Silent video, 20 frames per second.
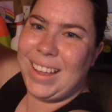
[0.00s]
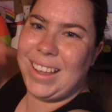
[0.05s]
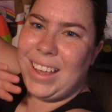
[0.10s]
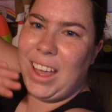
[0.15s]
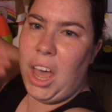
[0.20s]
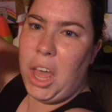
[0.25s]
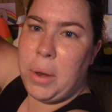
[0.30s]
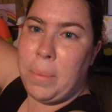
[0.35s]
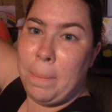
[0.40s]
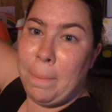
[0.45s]

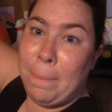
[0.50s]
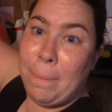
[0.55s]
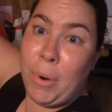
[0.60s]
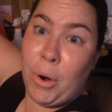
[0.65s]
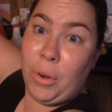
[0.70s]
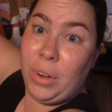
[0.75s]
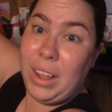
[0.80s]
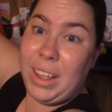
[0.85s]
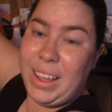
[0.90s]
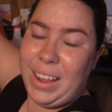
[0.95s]
Good
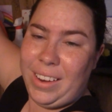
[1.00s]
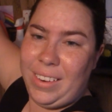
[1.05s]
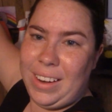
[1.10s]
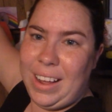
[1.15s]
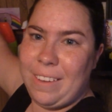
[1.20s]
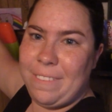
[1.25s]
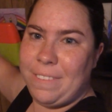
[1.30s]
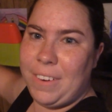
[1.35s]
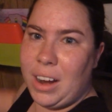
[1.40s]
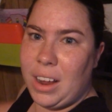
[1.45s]
morning,
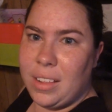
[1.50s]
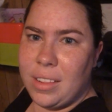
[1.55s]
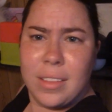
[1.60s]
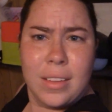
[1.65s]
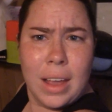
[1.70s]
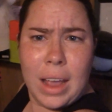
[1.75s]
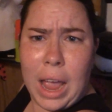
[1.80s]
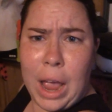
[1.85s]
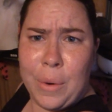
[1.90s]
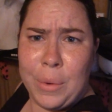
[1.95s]
internet friends.
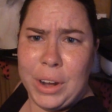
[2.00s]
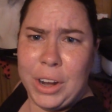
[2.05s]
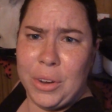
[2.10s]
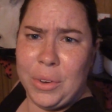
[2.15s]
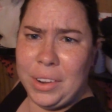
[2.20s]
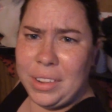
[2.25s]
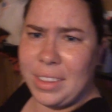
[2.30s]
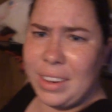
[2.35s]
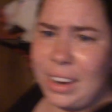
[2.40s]
How are we doing